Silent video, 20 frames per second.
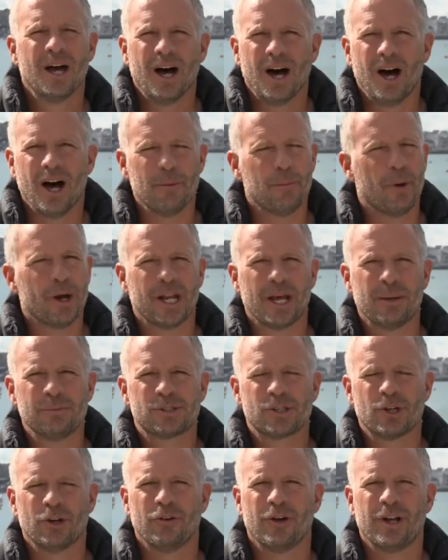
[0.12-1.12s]
Hi, my
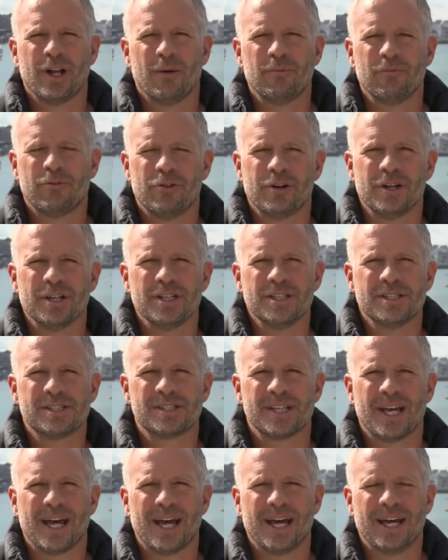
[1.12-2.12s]
name's Conrad
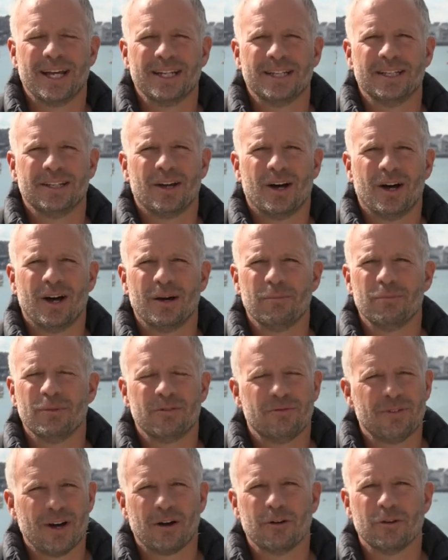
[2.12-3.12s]
Humphreys and I'm
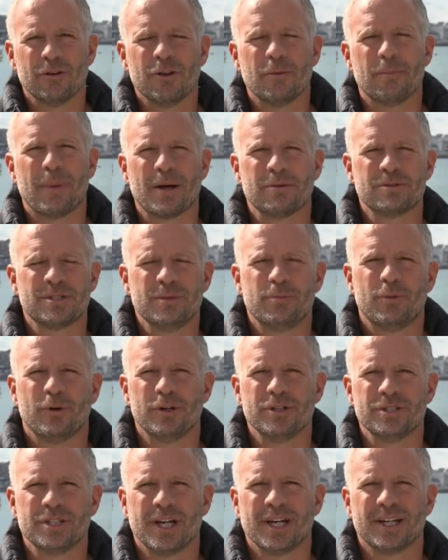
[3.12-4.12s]
the founder of the Bounty
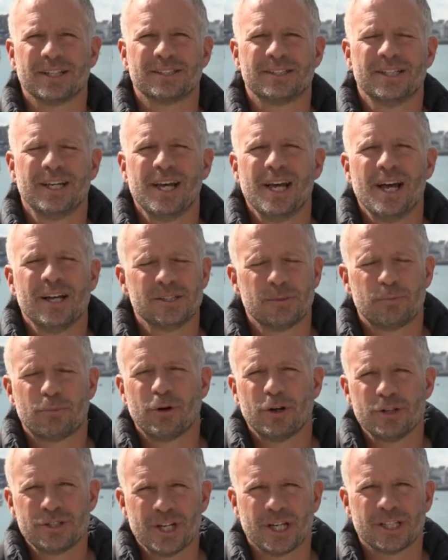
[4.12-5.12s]
Project. It's a
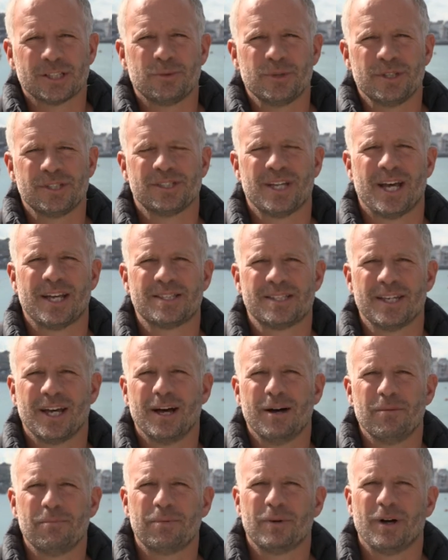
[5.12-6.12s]
project we set
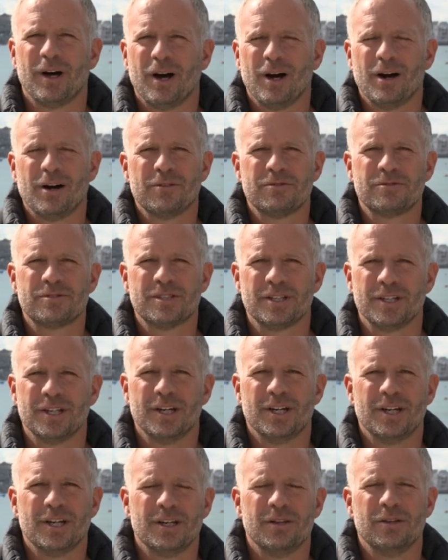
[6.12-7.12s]
up
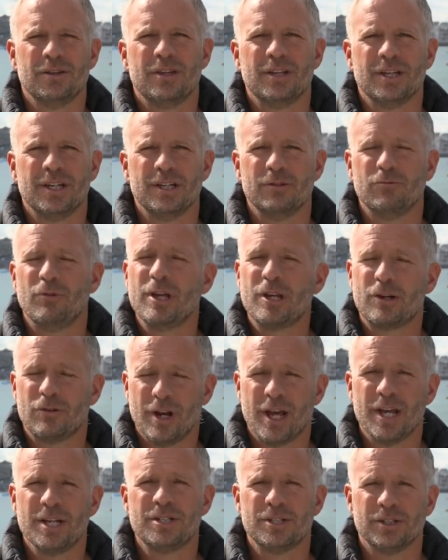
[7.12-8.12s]
after the
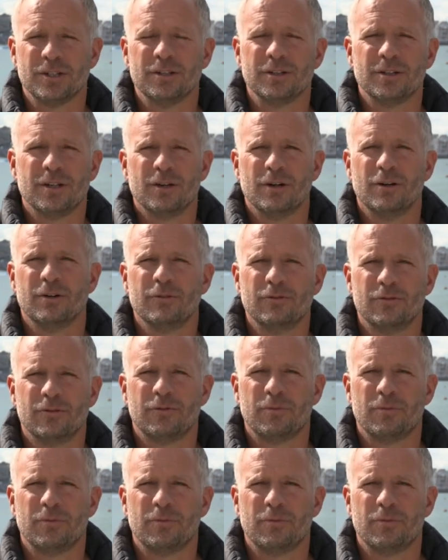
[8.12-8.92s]
recreation of